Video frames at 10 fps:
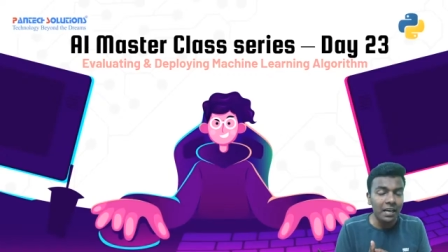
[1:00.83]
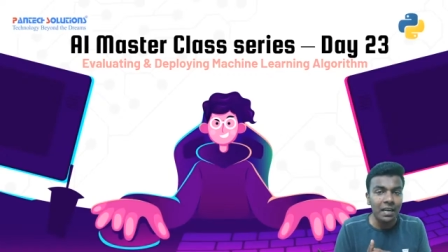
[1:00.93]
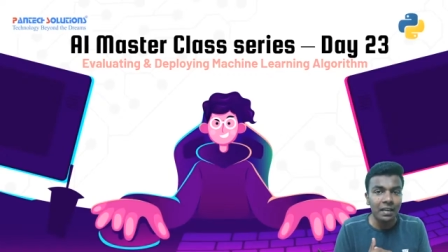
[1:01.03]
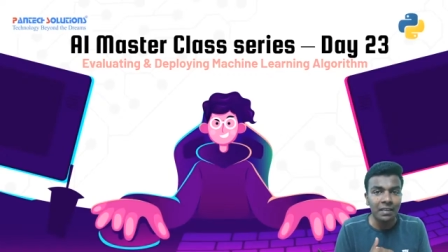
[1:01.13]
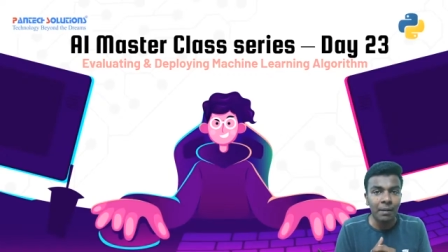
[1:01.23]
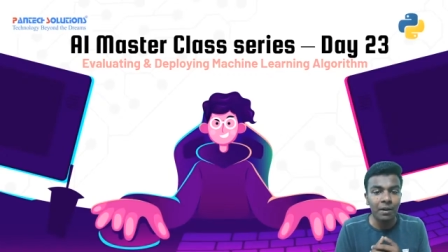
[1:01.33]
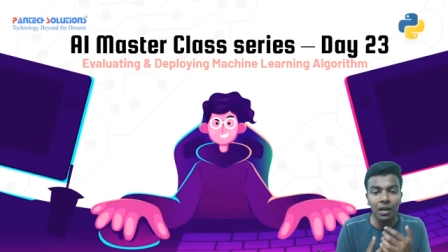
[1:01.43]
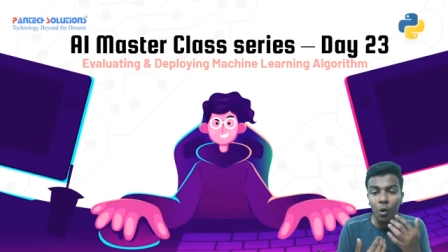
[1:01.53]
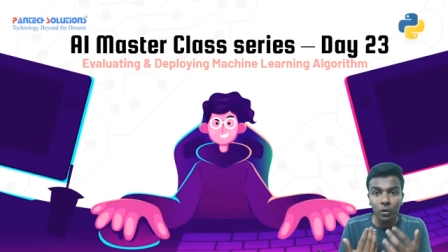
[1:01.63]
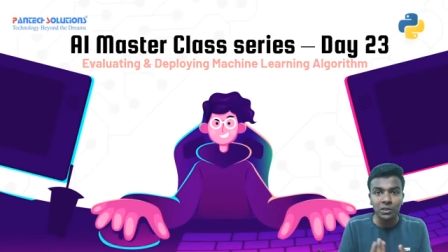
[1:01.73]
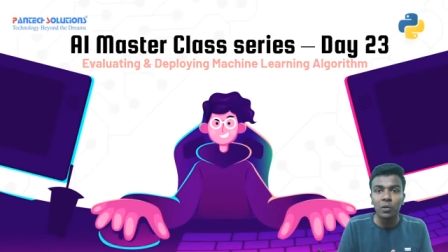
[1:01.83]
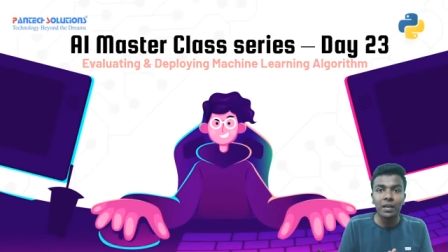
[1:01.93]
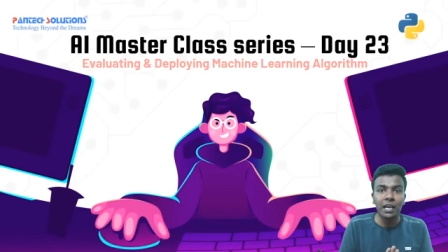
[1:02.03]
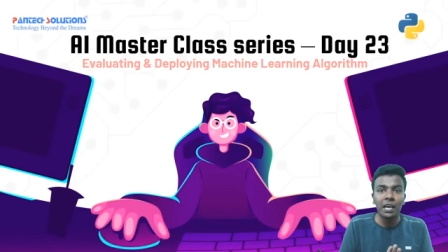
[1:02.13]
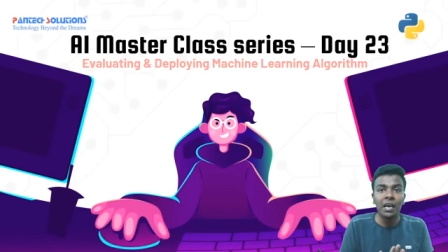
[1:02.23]
real time and how it's
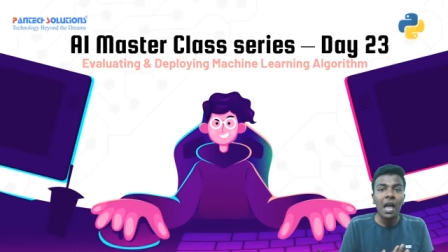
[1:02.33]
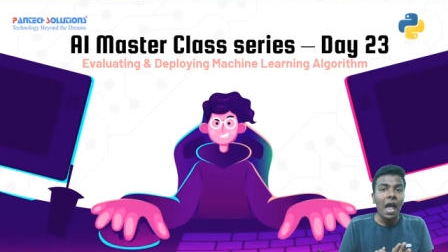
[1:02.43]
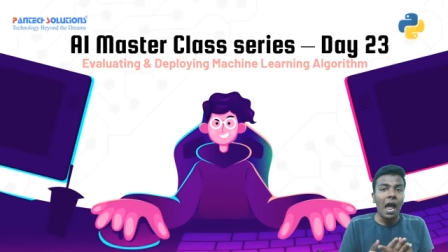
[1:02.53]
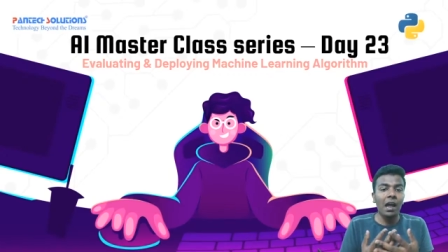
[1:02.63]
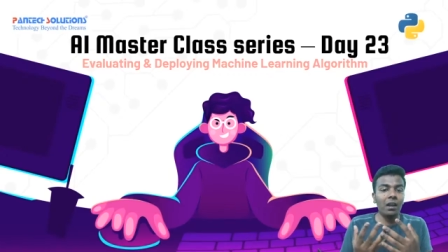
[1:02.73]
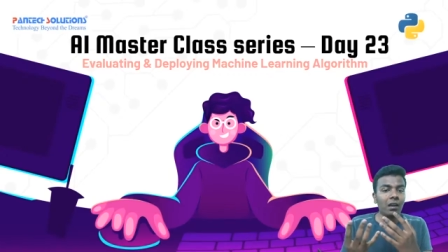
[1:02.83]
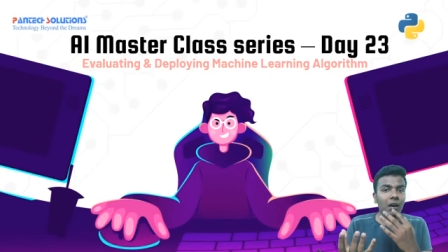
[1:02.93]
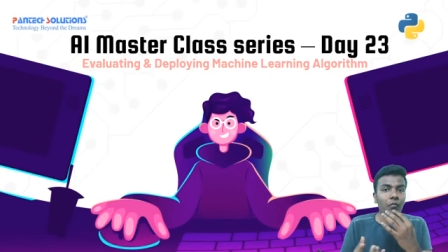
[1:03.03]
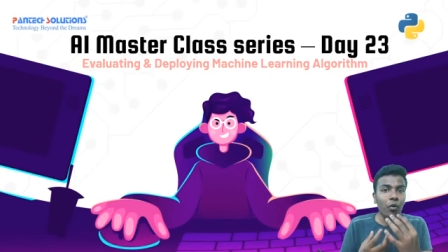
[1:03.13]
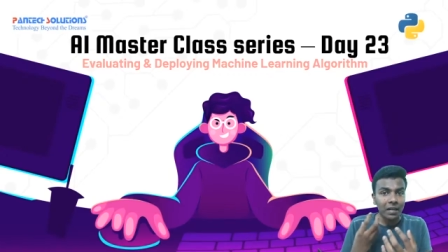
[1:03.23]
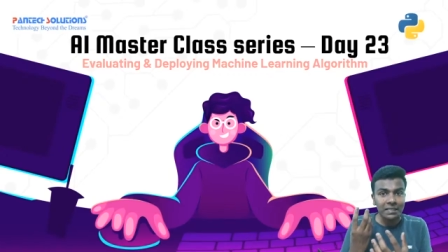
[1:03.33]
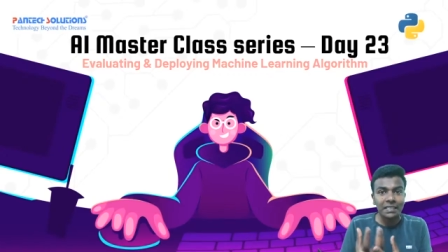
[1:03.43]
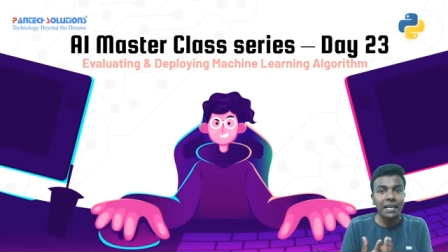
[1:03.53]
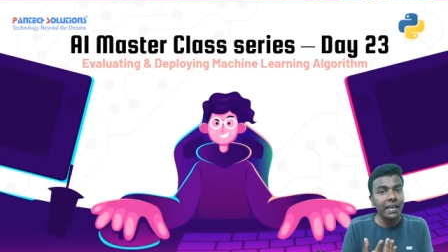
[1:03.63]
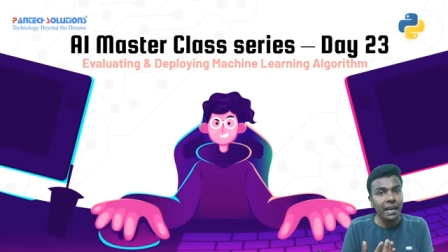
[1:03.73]
working, and for a
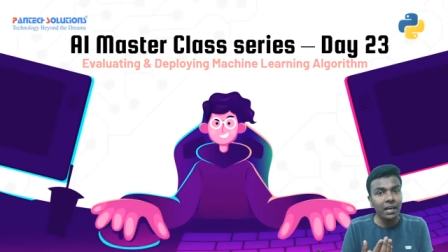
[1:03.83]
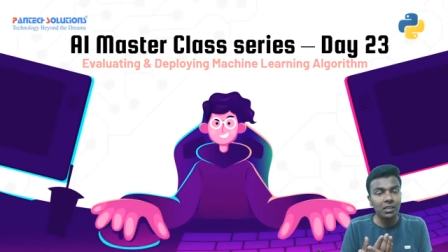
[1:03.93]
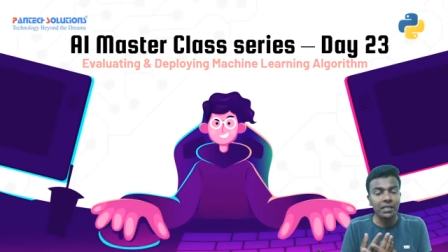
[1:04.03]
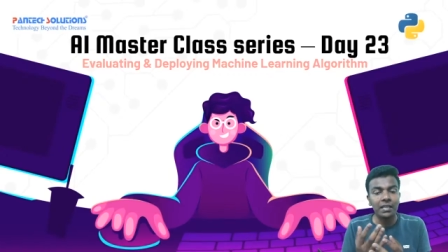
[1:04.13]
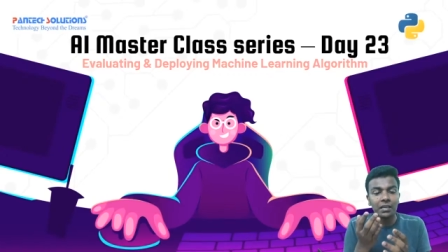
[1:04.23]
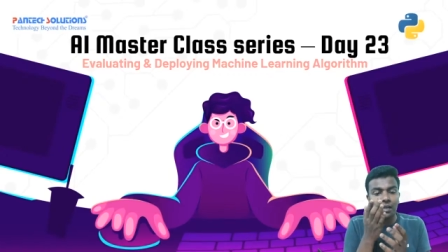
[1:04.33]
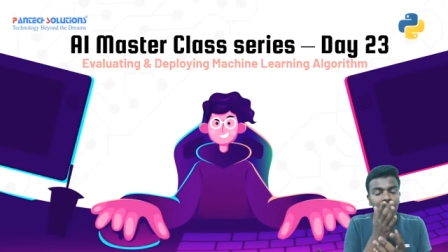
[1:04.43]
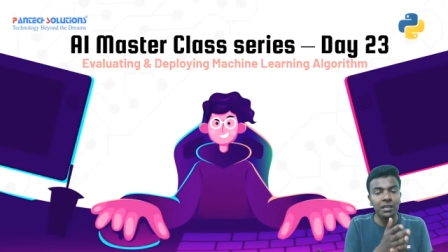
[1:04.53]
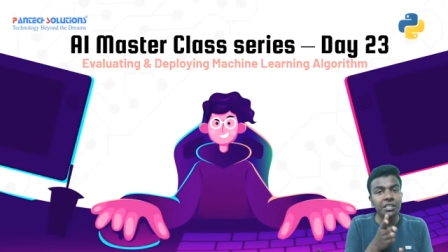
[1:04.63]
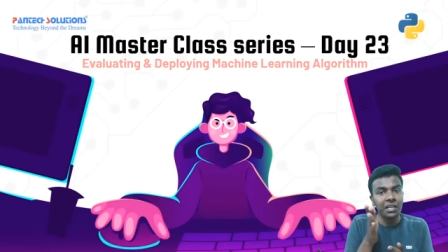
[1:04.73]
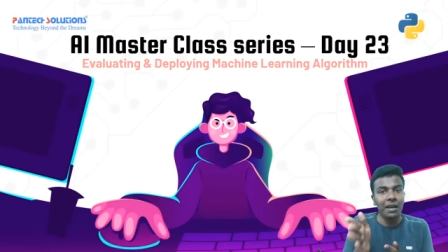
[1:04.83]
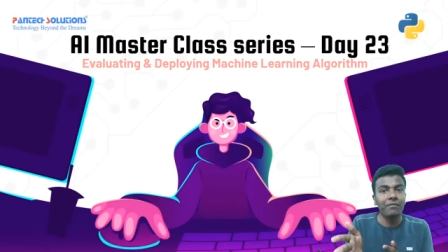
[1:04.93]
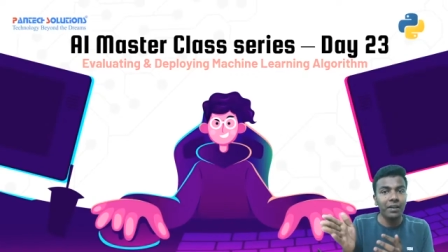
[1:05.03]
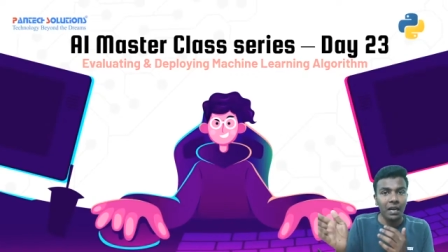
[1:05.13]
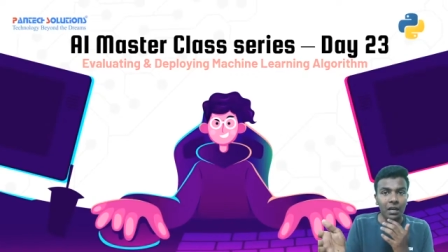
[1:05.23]
certain data set each and
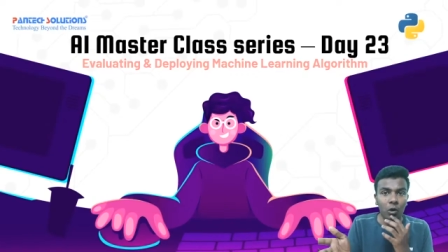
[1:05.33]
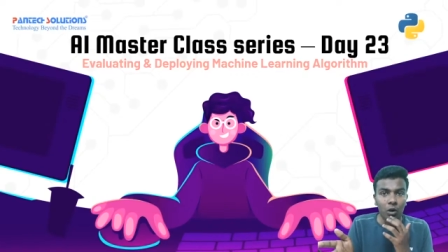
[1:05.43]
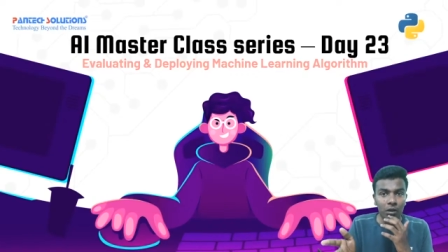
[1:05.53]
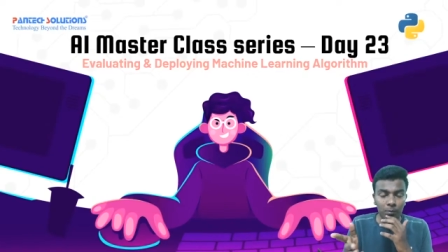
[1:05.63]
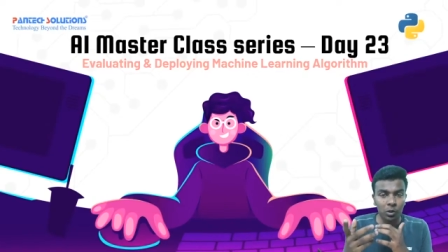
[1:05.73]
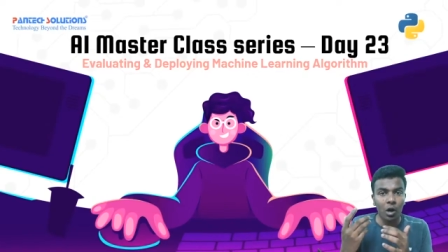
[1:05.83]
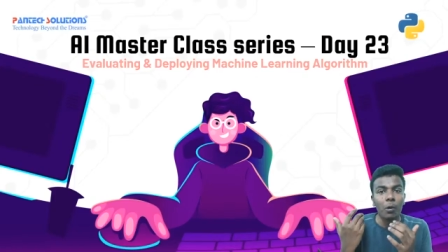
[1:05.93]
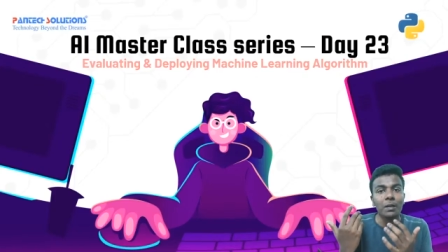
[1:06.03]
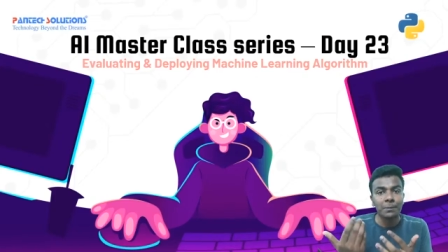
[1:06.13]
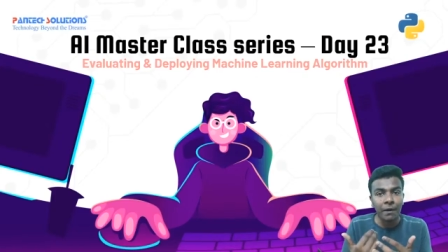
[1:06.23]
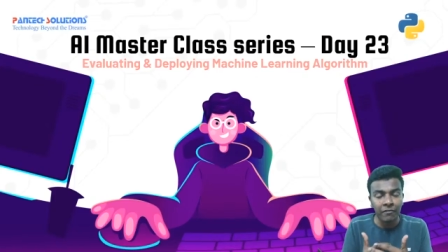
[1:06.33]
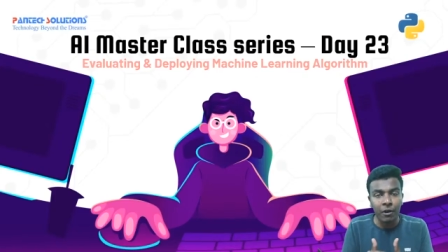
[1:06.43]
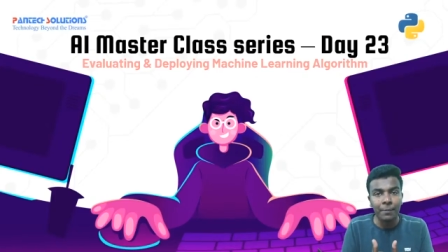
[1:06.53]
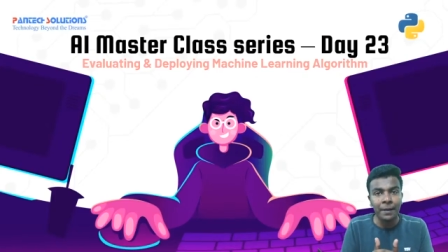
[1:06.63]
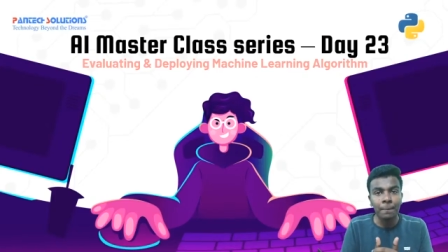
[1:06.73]
every algorithm, so how it's
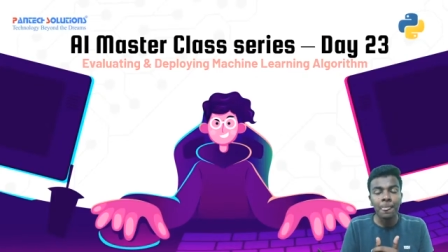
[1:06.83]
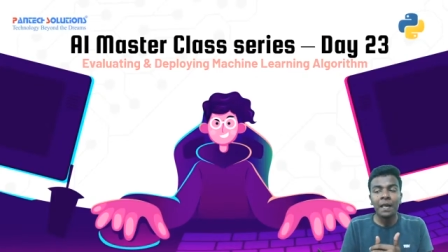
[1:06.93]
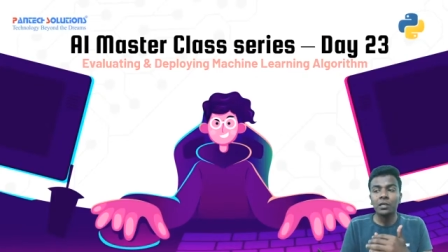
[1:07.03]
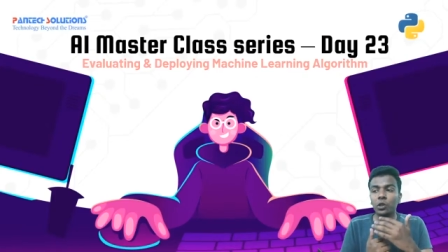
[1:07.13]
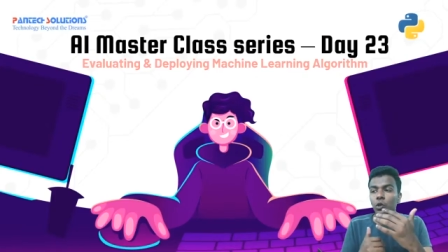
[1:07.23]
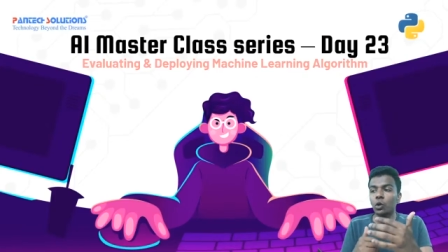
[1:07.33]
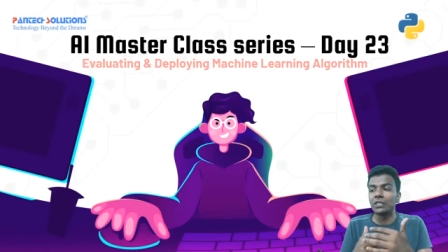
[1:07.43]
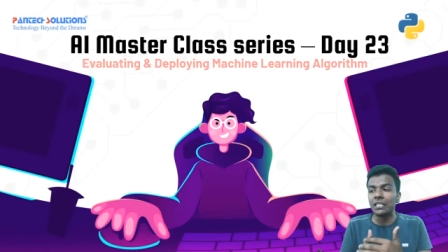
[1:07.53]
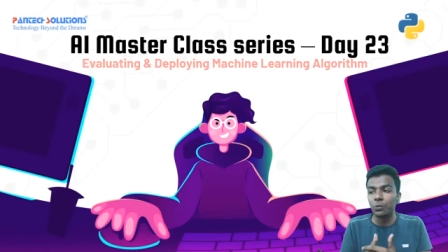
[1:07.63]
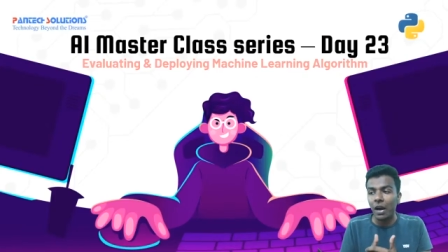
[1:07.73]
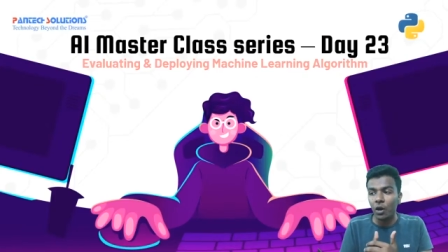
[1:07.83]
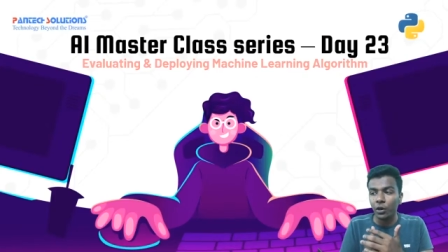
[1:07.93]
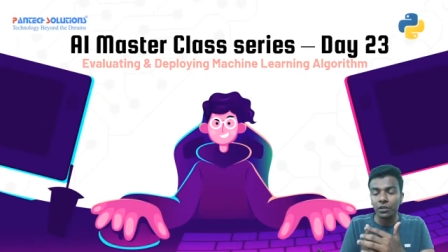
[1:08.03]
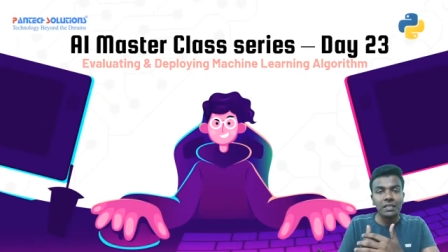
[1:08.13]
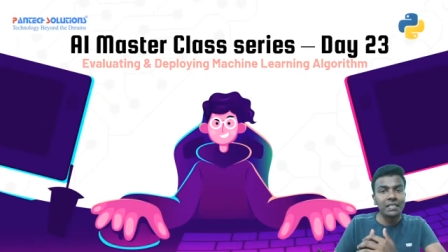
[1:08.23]
performing. So those things we are
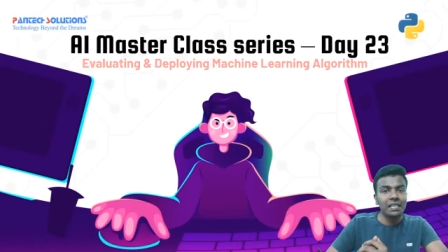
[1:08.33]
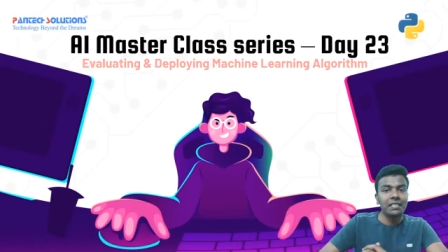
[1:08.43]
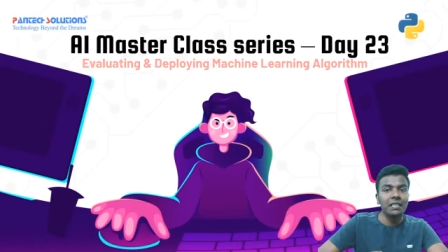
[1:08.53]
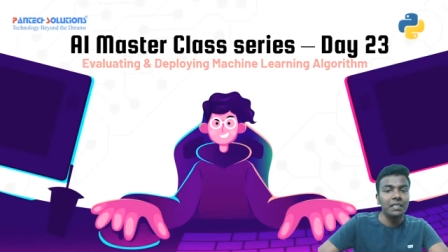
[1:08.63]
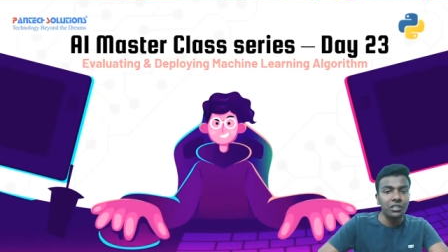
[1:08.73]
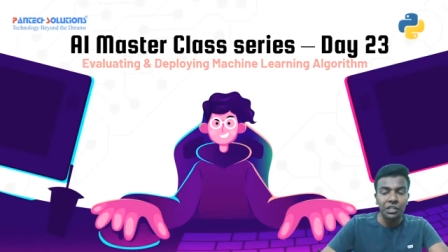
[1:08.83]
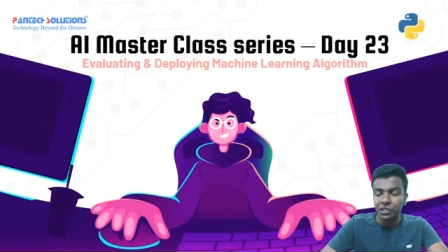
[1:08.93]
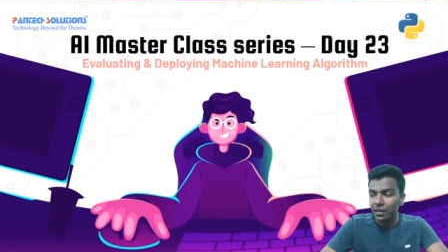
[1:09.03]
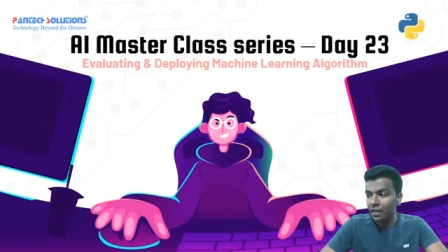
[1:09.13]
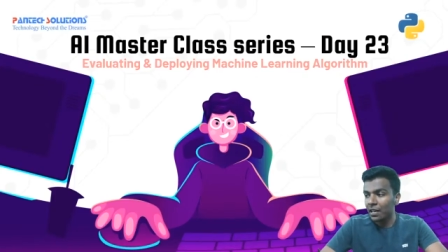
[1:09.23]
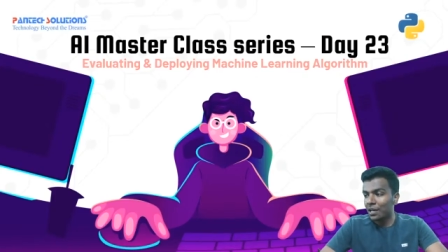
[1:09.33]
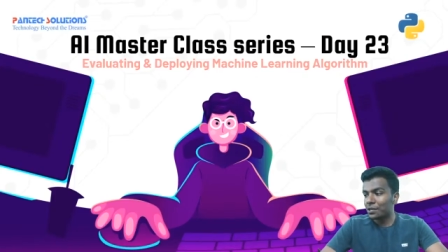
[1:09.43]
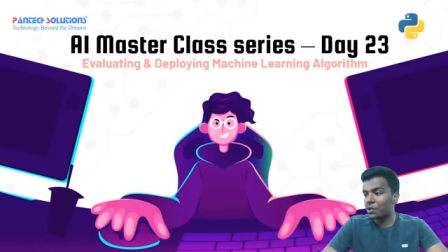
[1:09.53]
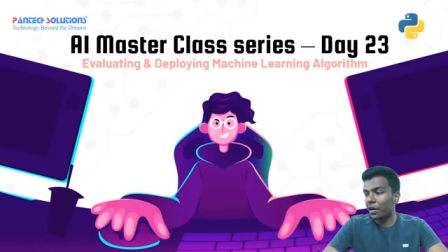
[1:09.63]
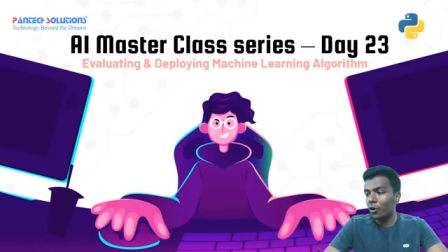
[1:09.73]
going to discuss in this session.
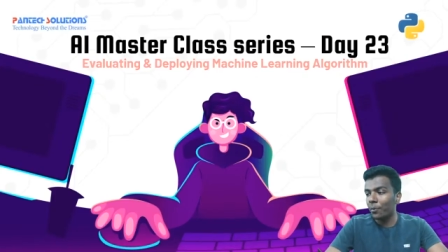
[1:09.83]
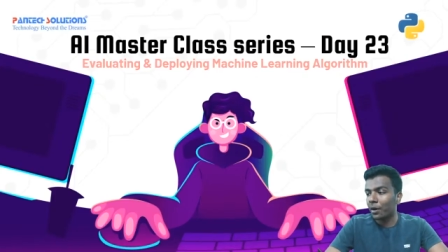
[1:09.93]
So I hope